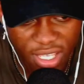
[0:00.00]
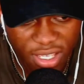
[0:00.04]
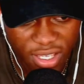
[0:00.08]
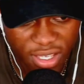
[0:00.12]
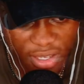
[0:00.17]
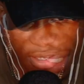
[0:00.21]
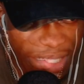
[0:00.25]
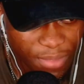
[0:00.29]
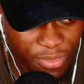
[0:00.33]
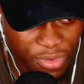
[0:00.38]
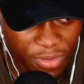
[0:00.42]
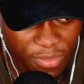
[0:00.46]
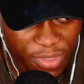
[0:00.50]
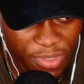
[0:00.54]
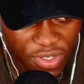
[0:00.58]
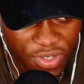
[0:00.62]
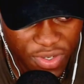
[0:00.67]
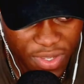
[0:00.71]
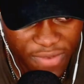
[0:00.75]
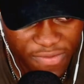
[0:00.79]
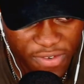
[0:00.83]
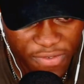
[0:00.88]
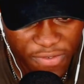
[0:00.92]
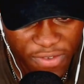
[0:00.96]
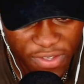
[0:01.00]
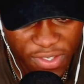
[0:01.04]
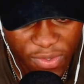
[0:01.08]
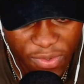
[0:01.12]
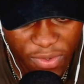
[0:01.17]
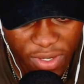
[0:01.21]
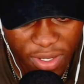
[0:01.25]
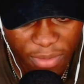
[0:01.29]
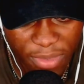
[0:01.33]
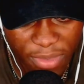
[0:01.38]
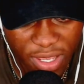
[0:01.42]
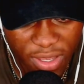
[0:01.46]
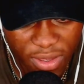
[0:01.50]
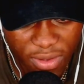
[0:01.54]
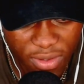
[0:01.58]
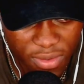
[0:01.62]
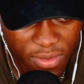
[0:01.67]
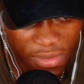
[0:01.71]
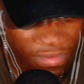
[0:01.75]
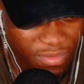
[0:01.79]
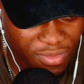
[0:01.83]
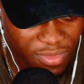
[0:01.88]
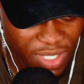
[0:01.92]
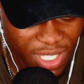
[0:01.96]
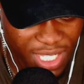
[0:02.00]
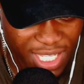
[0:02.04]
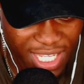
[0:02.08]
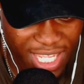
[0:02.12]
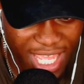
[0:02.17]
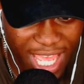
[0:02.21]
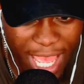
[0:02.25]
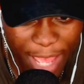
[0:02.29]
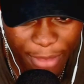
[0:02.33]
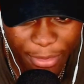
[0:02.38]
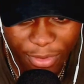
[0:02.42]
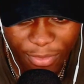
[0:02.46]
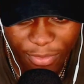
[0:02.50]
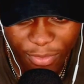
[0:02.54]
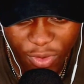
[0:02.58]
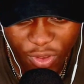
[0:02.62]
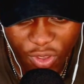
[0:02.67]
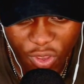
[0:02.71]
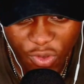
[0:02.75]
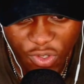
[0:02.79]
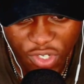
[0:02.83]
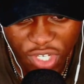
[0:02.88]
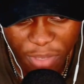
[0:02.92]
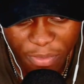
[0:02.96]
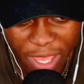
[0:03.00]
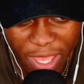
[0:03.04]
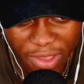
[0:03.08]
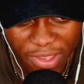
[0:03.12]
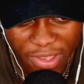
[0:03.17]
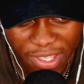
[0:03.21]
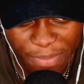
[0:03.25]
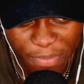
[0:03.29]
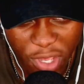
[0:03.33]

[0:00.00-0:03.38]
I promise you, you have nothing to worry about. Koji about his